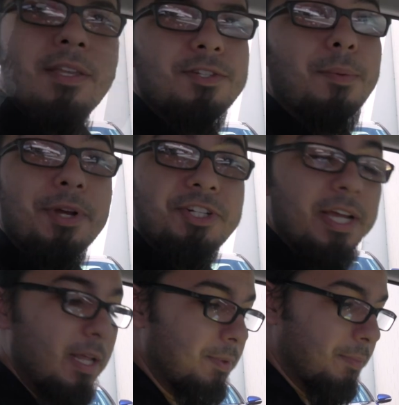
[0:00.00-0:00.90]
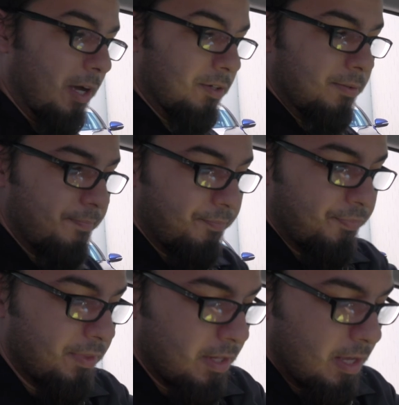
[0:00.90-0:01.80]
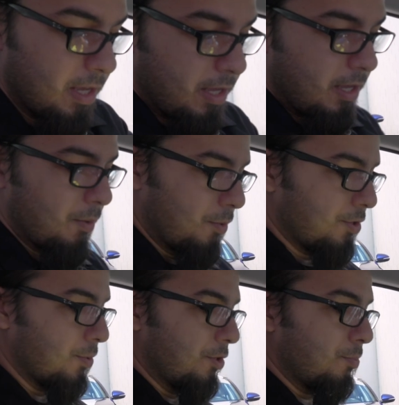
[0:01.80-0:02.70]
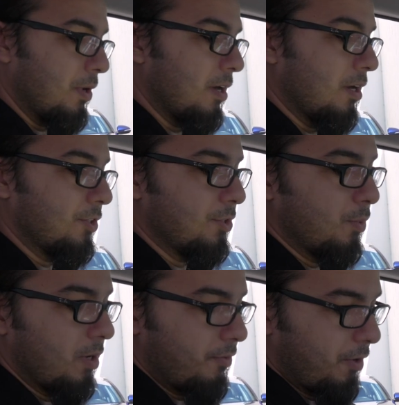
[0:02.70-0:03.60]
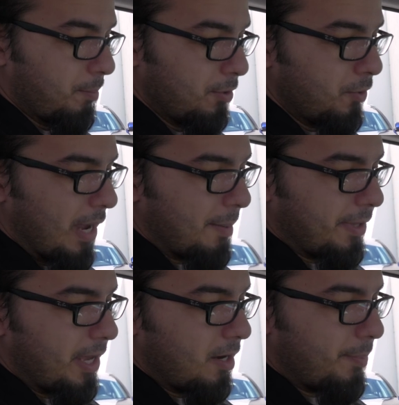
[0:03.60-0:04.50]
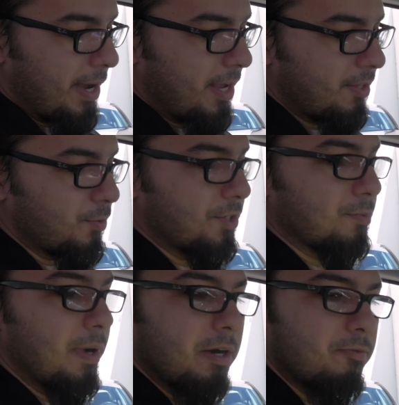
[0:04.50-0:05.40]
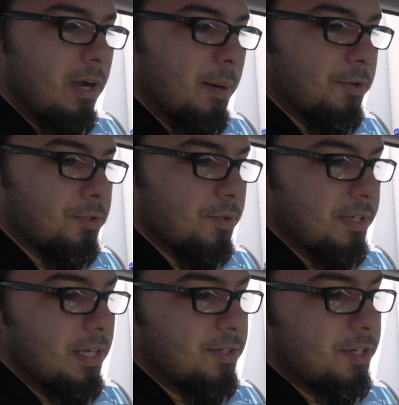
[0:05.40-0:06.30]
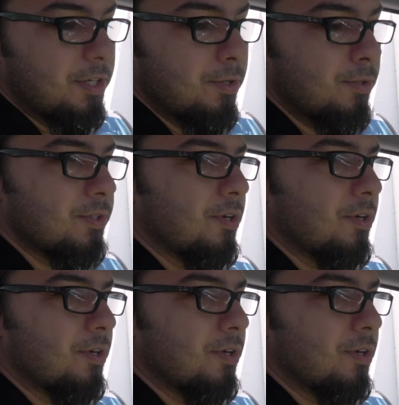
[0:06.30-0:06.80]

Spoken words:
Start by shaking up the bottle. We're just going to spray it onto one of our blue applicator pads, which is microfiber, so it's easy to use.